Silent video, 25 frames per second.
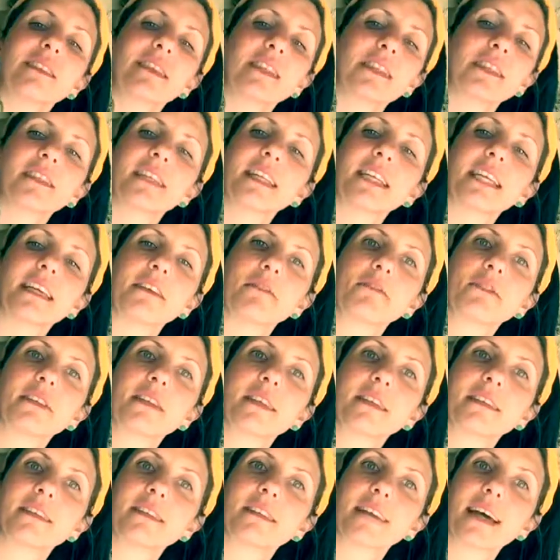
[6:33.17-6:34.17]
these leaves,
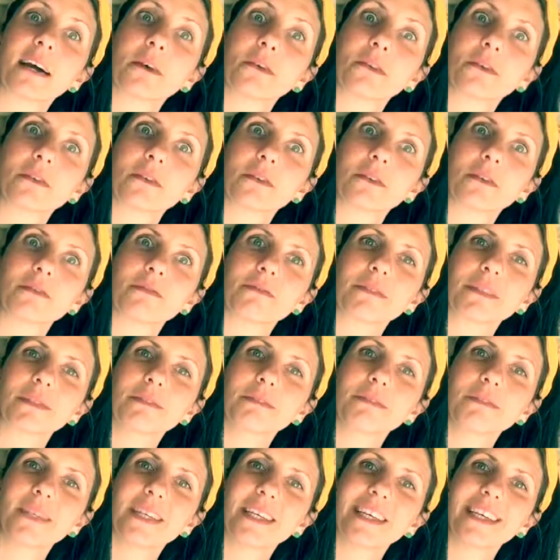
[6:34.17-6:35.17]
there's thousands of
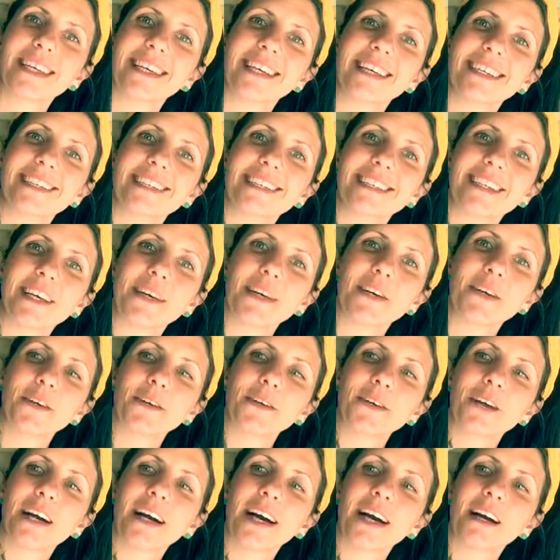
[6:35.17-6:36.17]
them. So
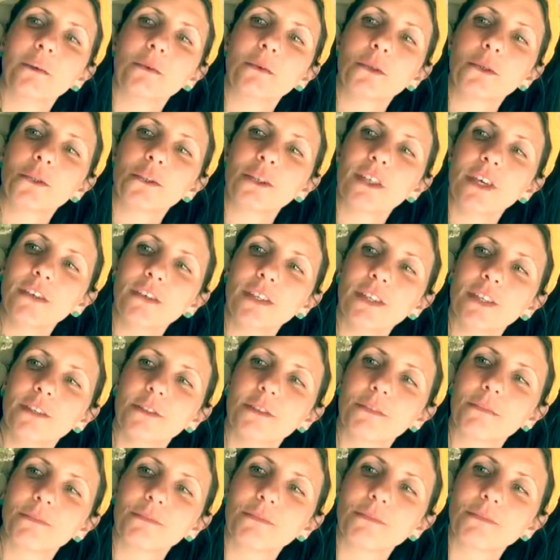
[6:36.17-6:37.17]
I will show
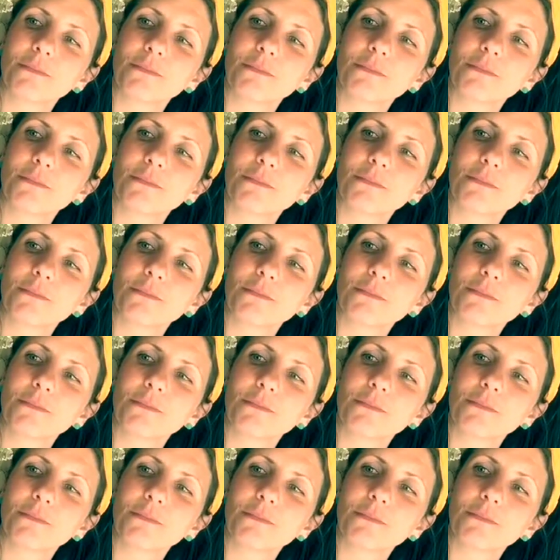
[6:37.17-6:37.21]
you.